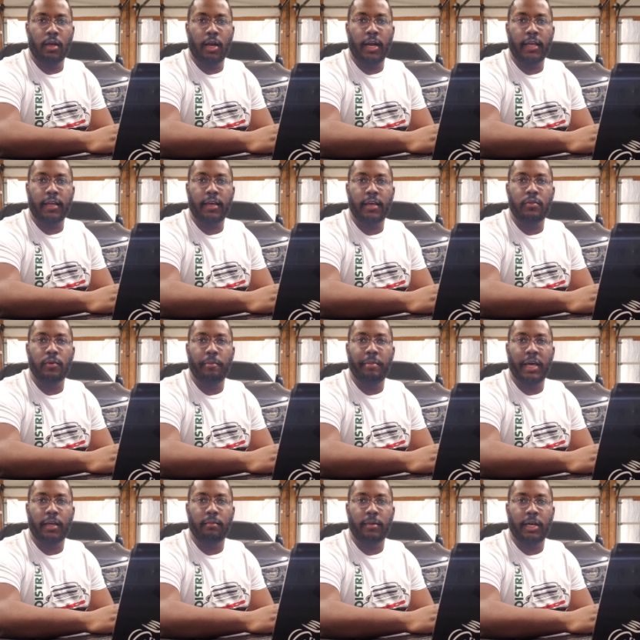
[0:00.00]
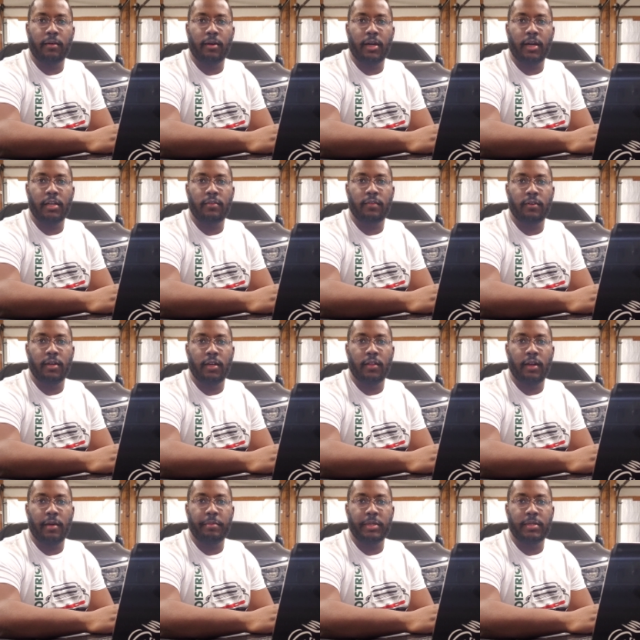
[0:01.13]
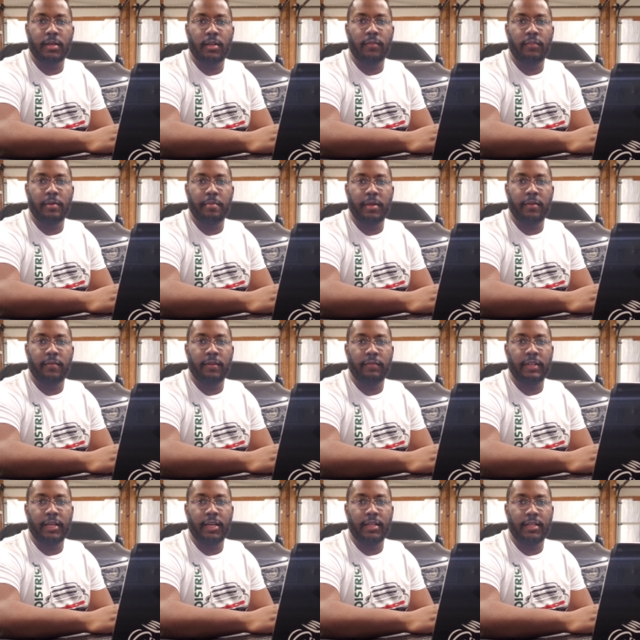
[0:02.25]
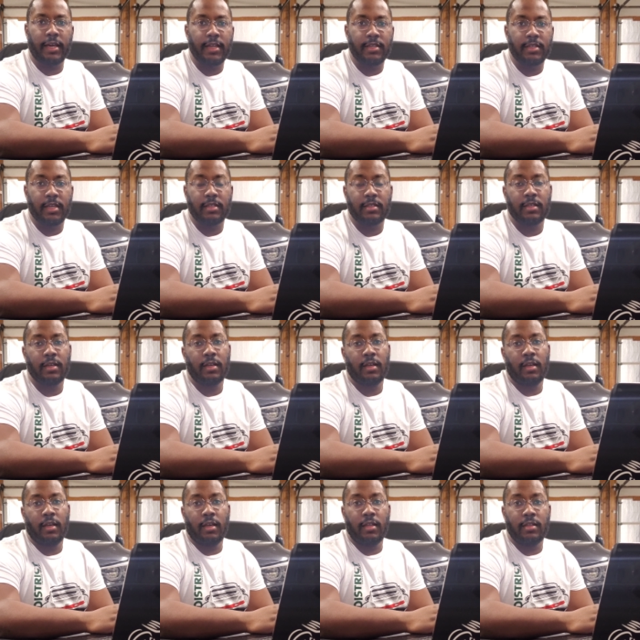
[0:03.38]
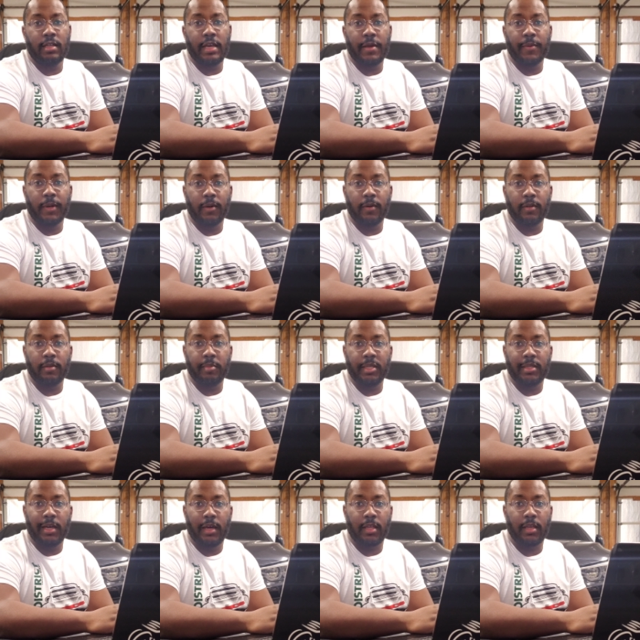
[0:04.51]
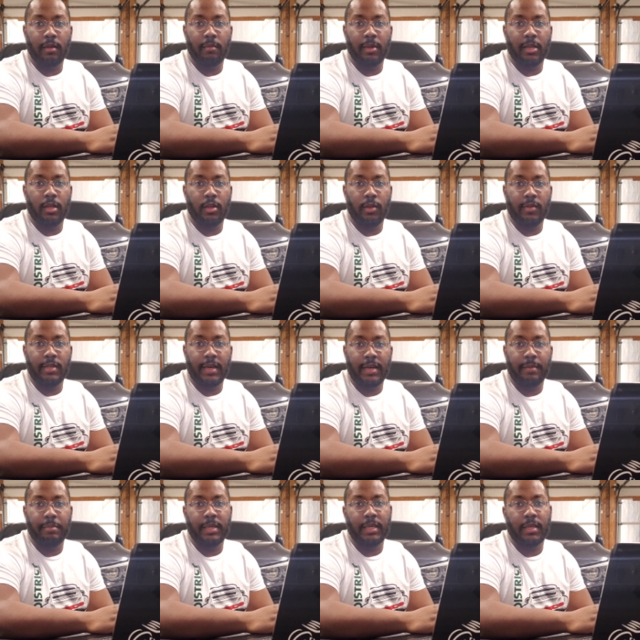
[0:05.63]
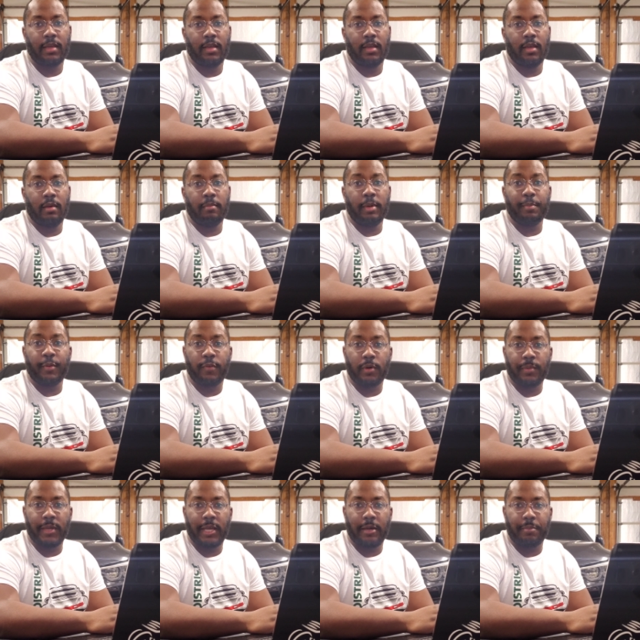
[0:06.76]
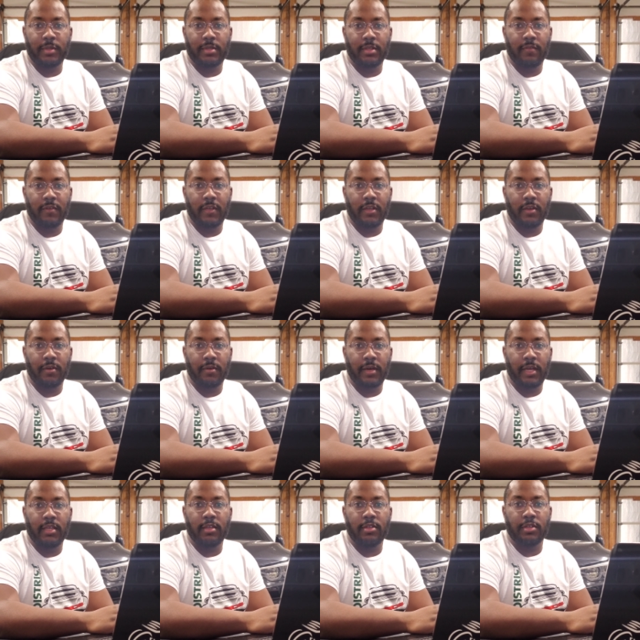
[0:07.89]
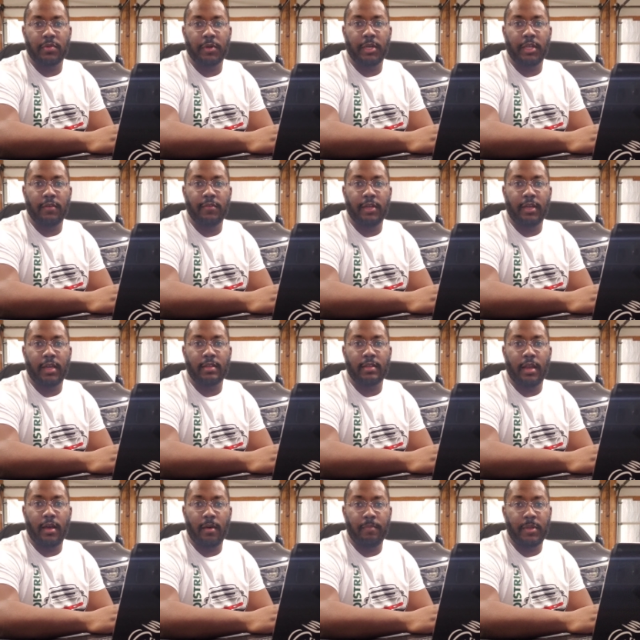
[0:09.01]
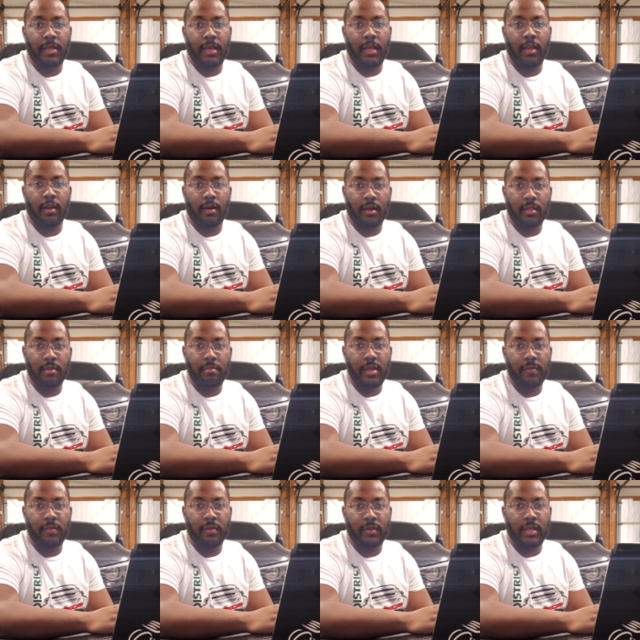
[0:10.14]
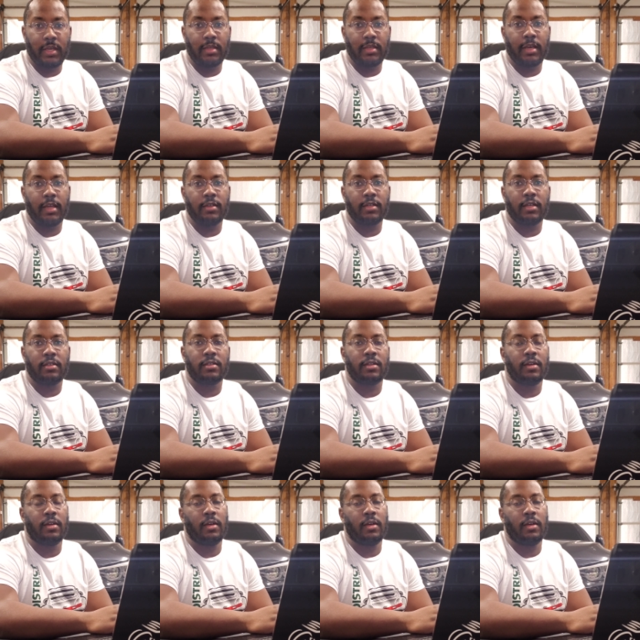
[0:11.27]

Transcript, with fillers: All right, guys, we're back in my garage for another episode of the B58 Digest, and today we're going to be talking about a new topic. But before we hop into the video, I did just want to give you guys an update on the B58 Digest.